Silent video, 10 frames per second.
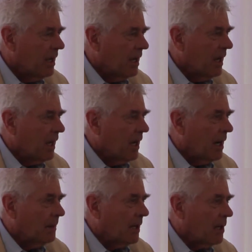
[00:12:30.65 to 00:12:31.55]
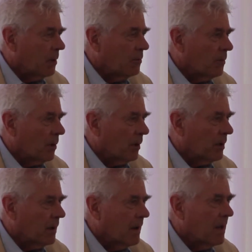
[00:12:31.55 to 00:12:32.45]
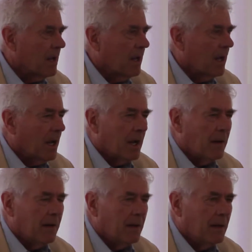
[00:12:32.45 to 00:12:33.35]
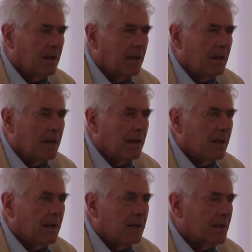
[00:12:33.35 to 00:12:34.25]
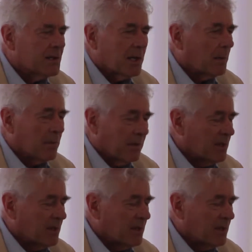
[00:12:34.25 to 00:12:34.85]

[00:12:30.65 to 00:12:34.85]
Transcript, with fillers: and how they don't work and some,